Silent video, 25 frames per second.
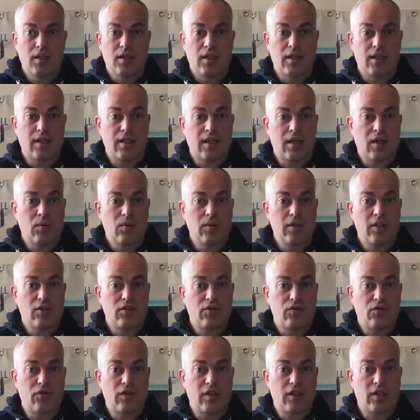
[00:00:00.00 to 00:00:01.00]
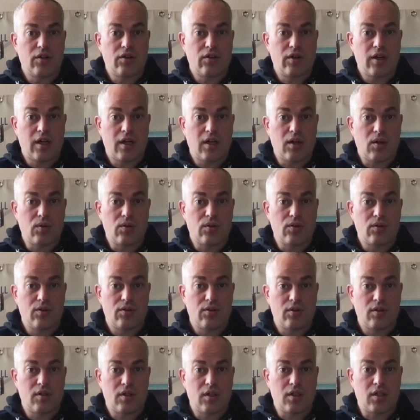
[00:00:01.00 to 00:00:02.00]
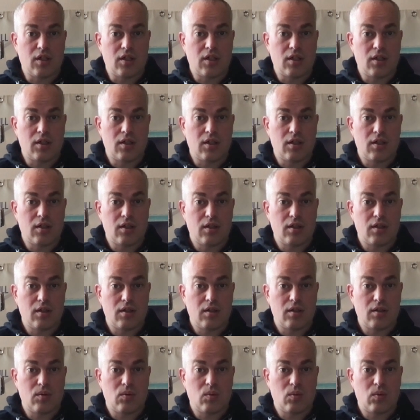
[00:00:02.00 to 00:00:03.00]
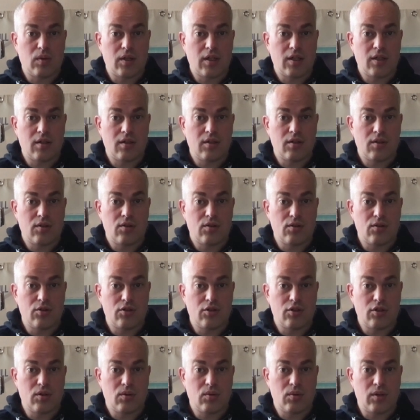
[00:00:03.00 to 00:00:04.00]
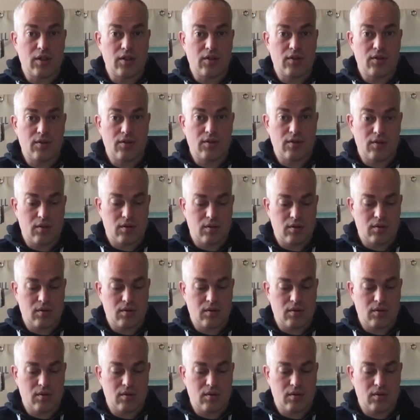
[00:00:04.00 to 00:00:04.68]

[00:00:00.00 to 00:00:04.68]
And now we need to figure out when to show it.